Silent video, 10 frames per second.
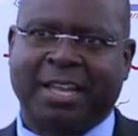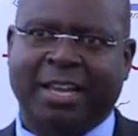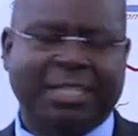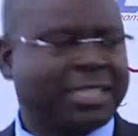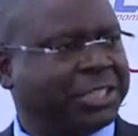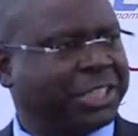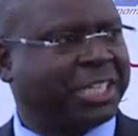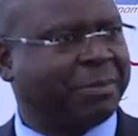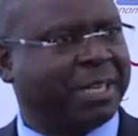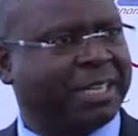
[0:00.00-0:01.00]
Ladies and
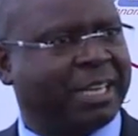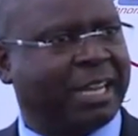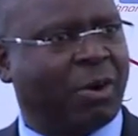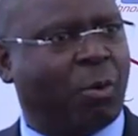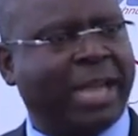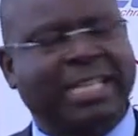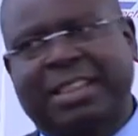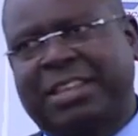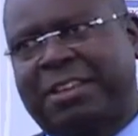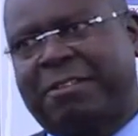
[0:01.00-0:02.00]
gentlemen, what
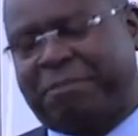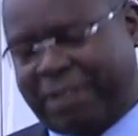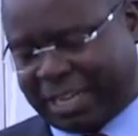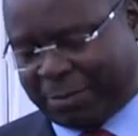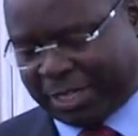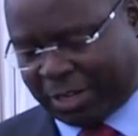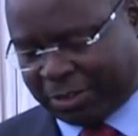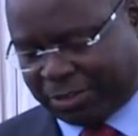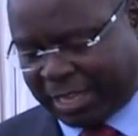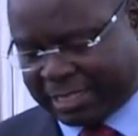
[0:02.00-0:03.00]
are the
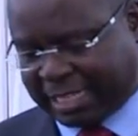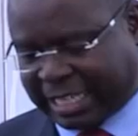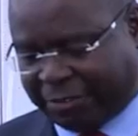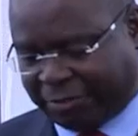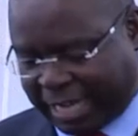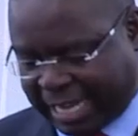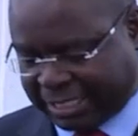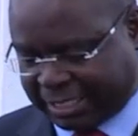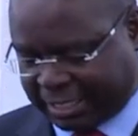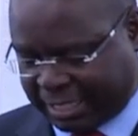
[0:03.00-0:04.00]
fundamental things that I've
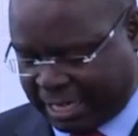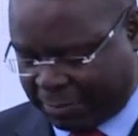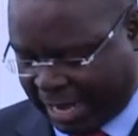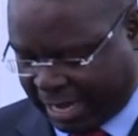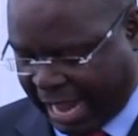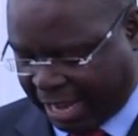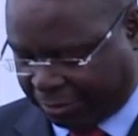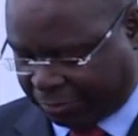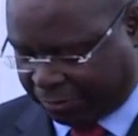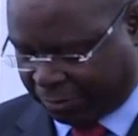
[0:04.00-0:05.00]
learned in my
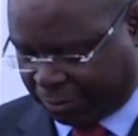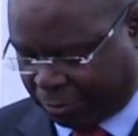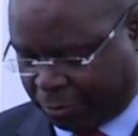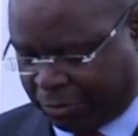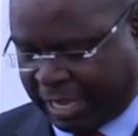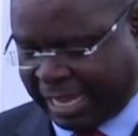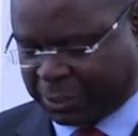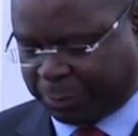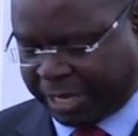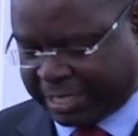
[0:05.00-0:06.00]
life through the
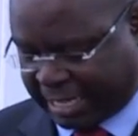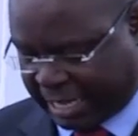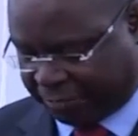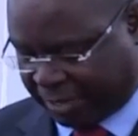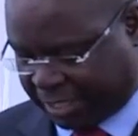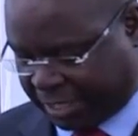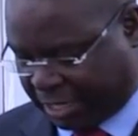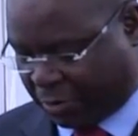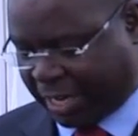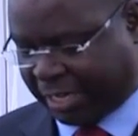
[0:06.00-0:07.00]
experience that I've had
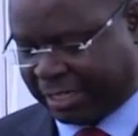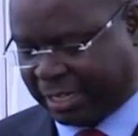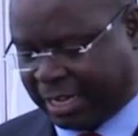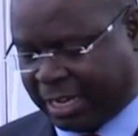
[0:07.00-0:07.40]
in Econet?